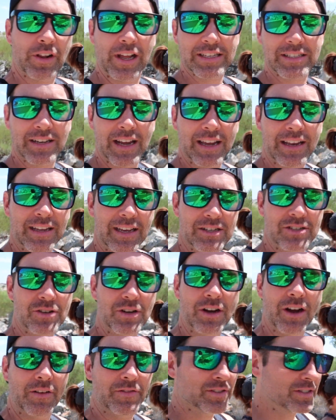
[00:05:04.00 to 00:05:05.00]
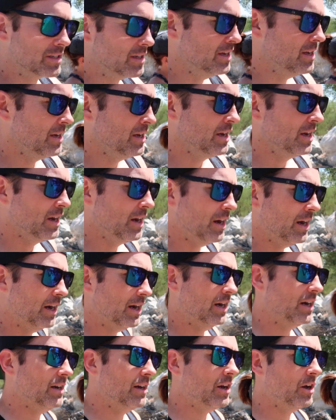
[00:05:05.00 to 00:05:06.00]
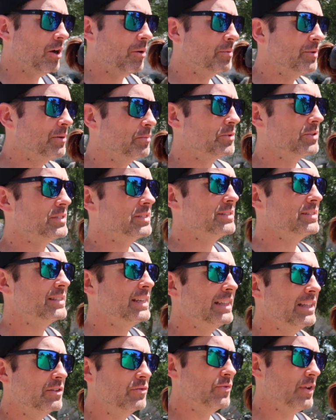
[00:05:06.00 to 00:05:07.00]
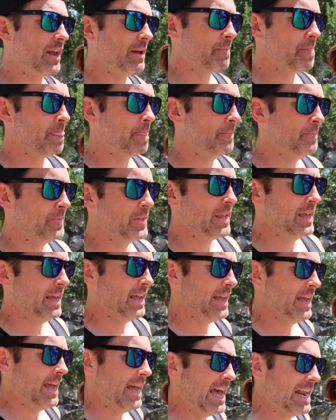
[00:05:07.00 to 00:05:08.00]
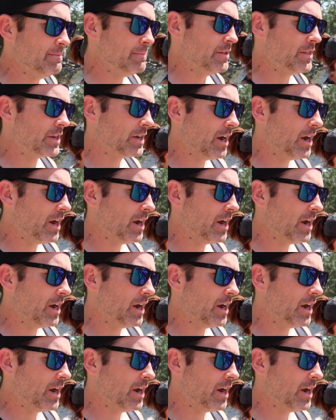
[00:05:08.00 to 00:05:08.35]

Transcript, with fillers: last night, yesterday obviously, opening uh, up the ceiling fam and I made the